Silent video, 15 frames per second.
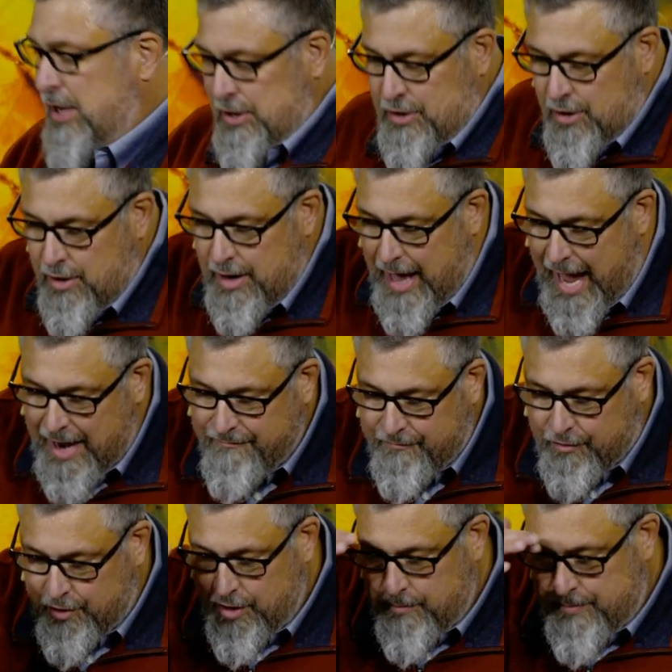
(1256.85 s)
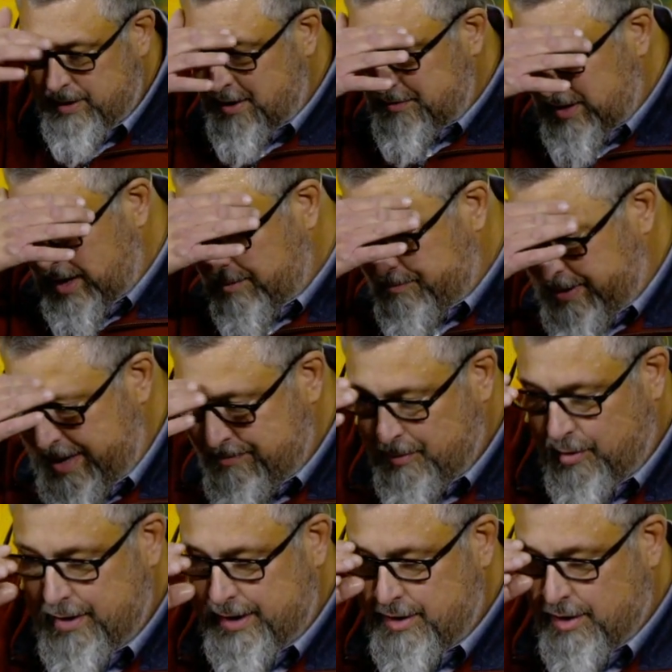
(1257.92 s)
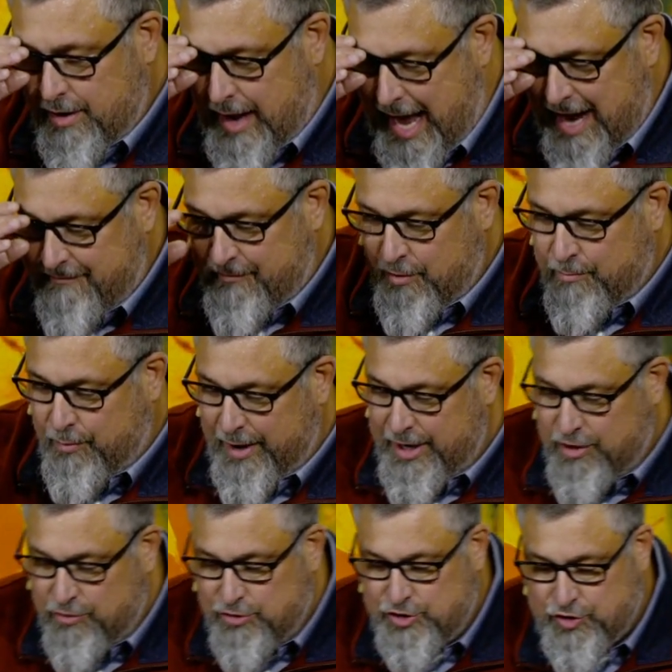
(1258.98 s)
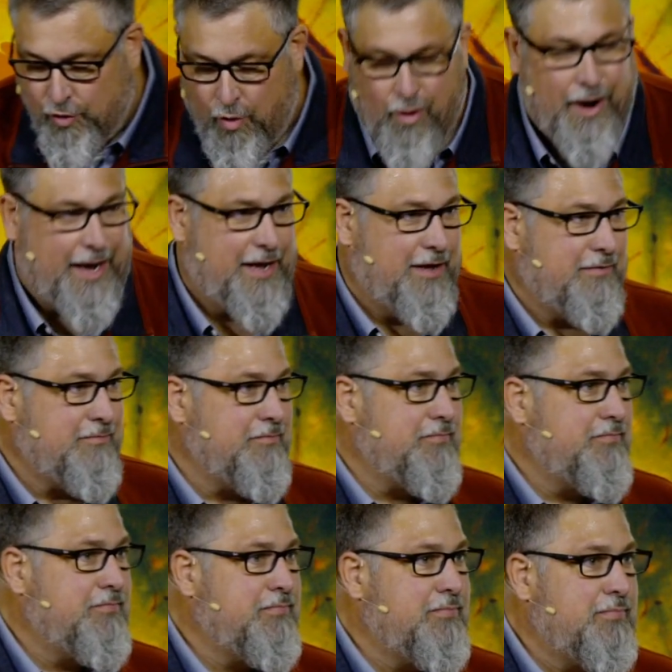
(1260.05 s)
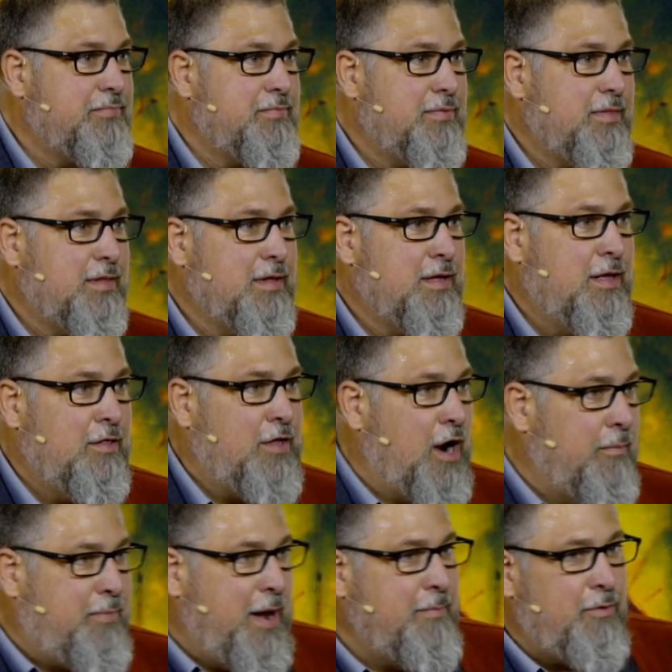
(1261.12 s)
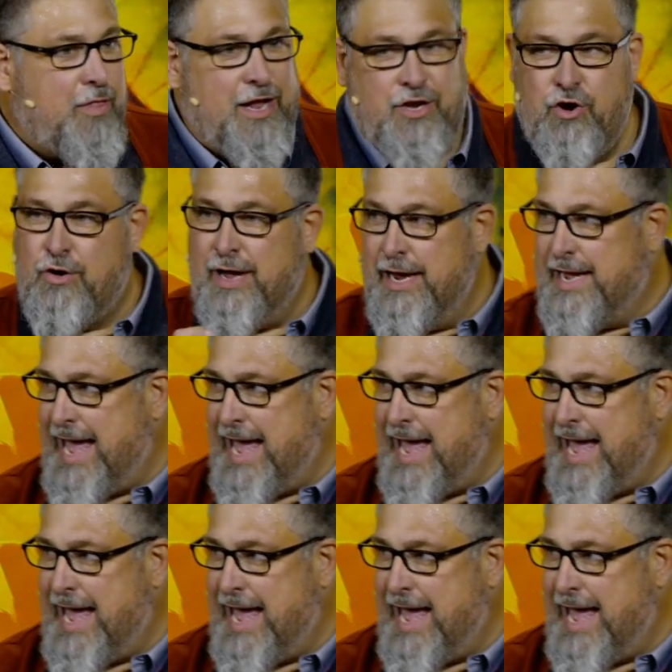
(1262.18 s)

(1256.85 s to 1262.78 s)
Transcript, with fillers: your life group. There are people in your life who bring you joy there are people that you can